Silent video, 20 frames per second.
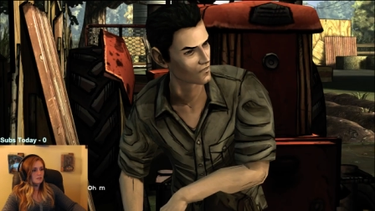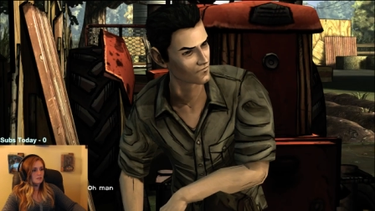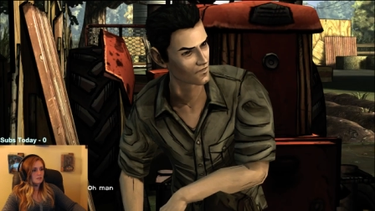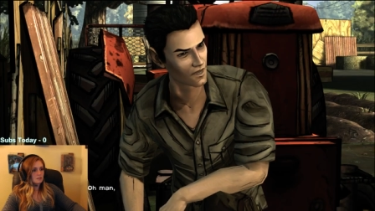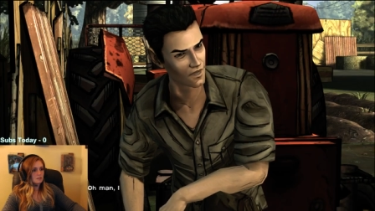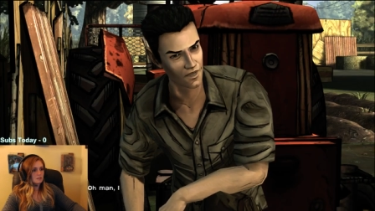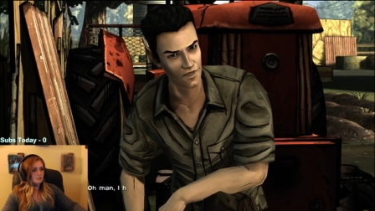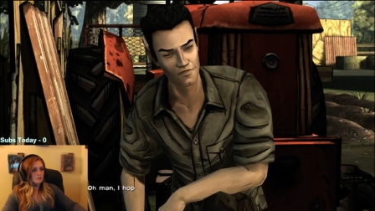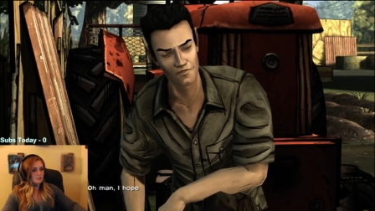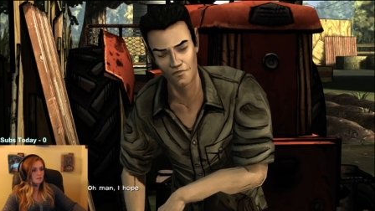Oh
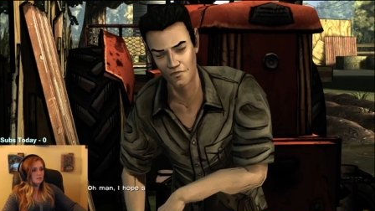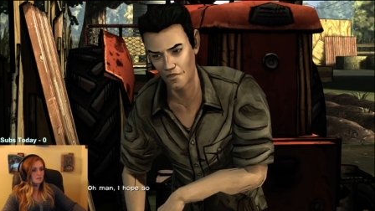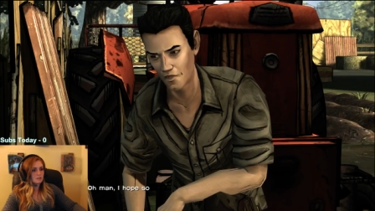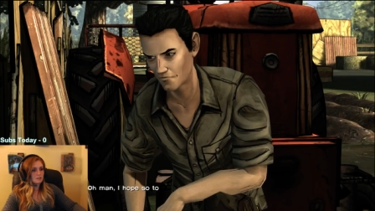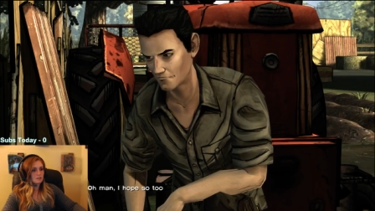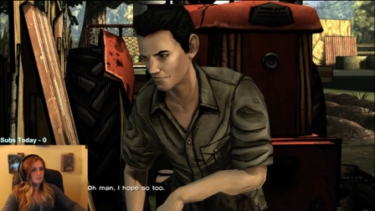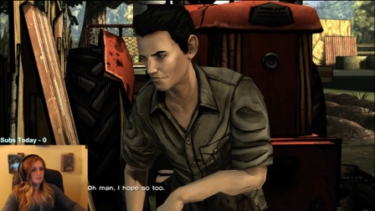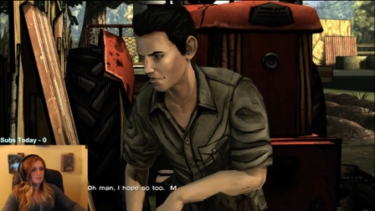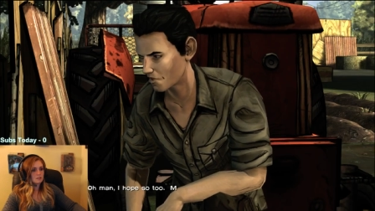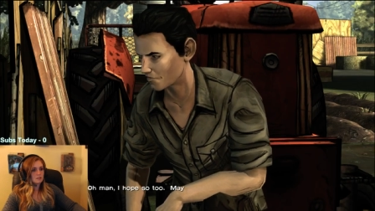man, I
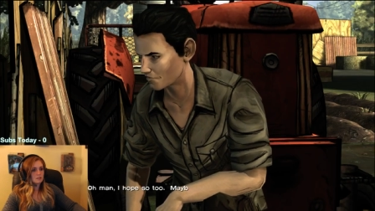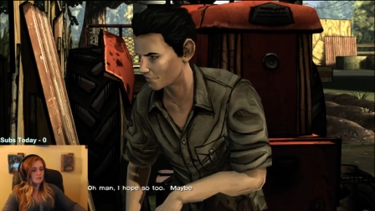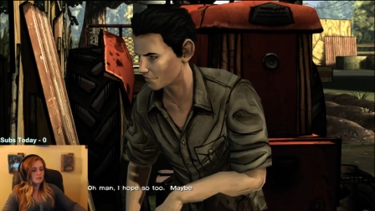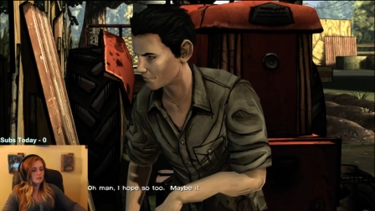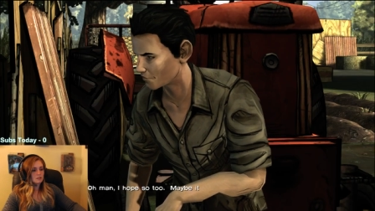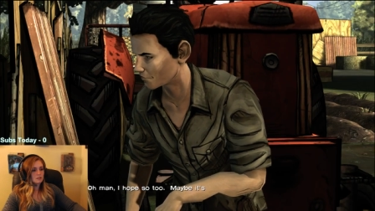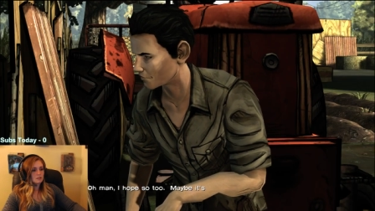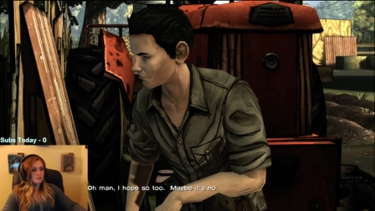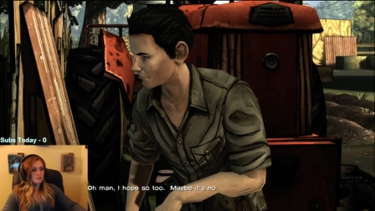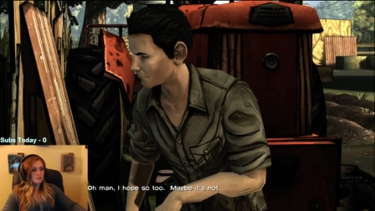hope so
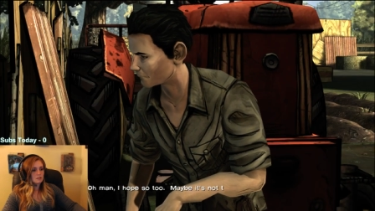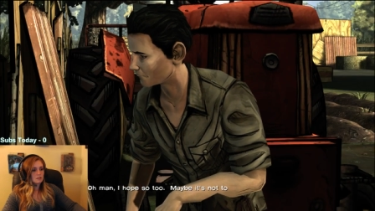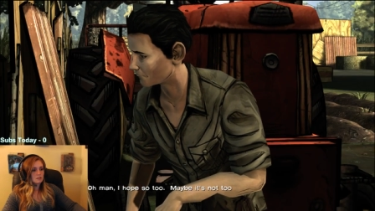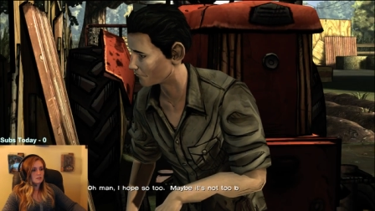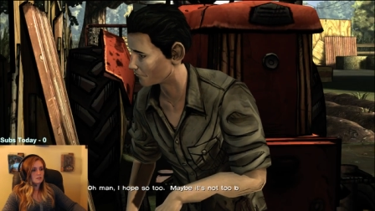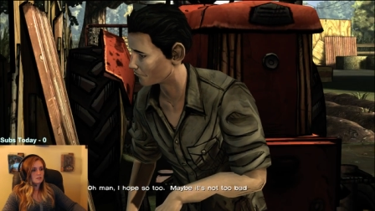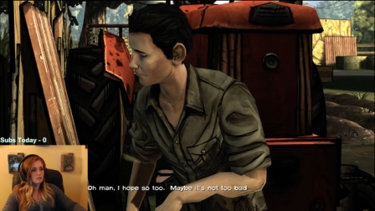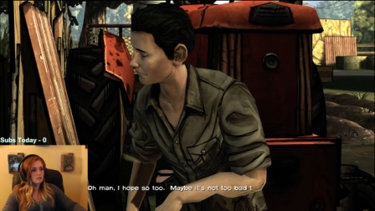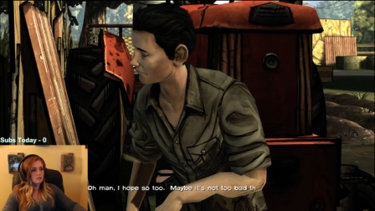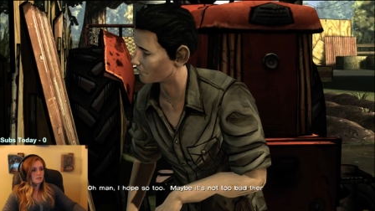too.
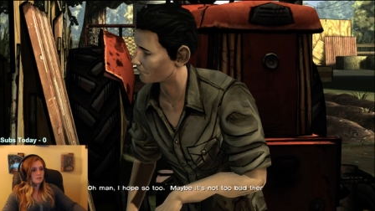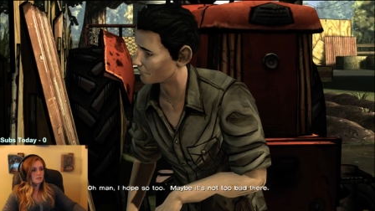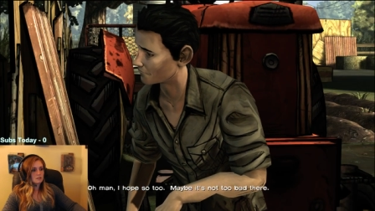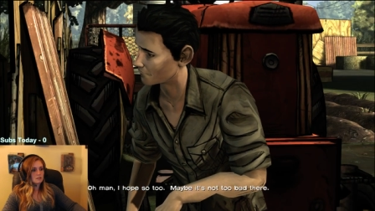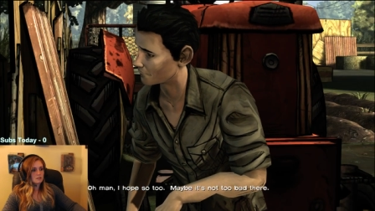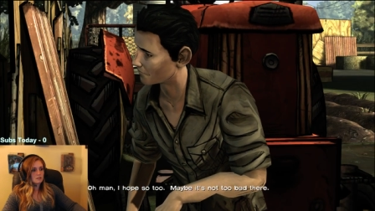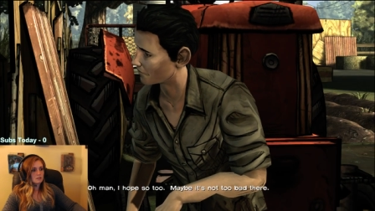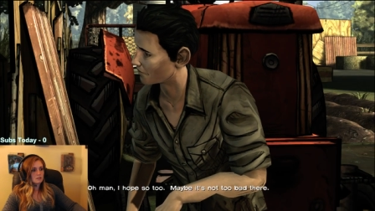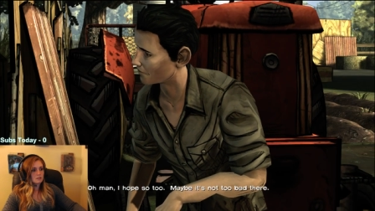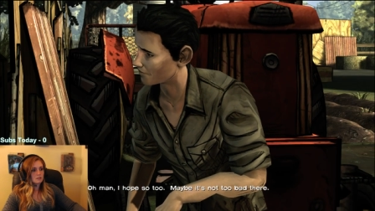
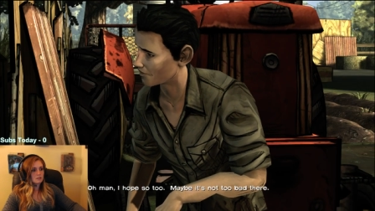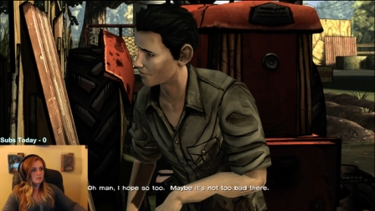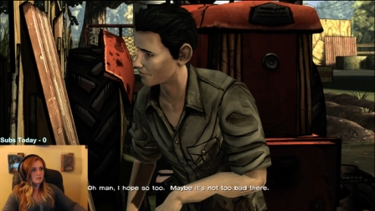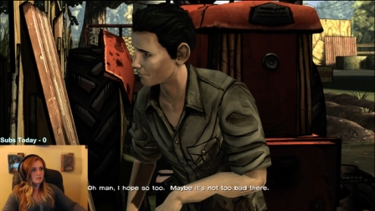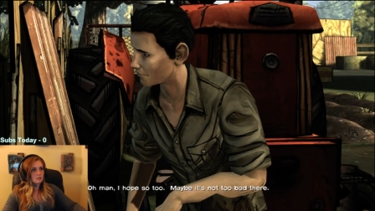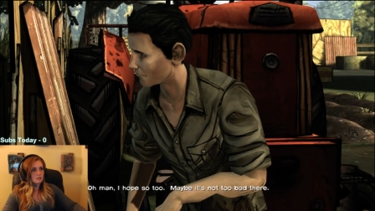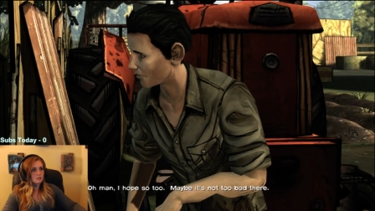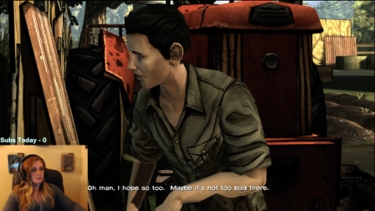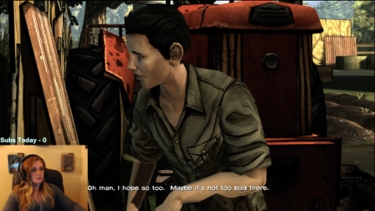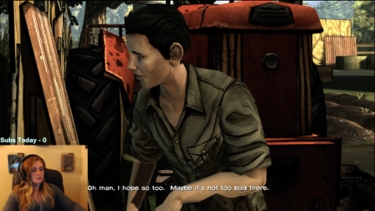Maybe it's
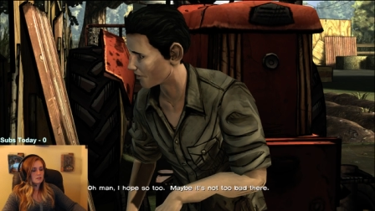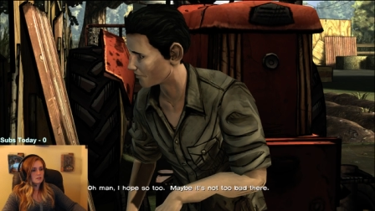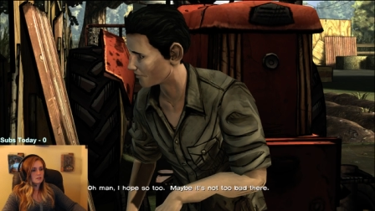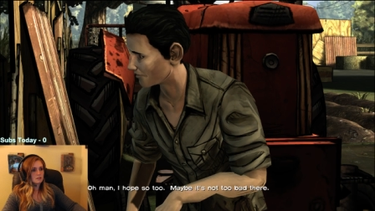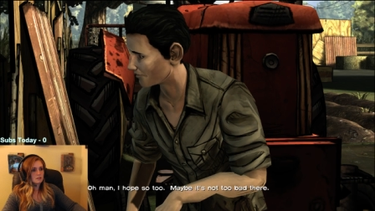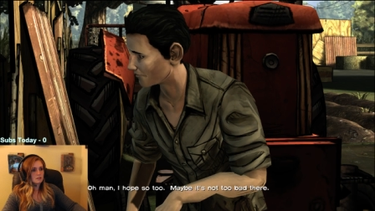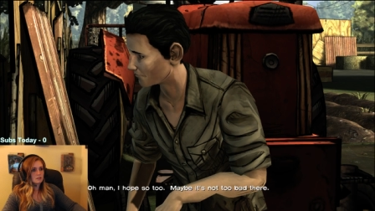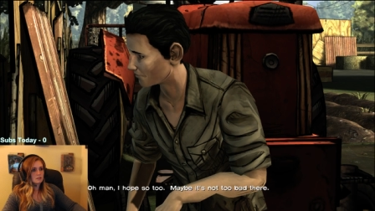not too bad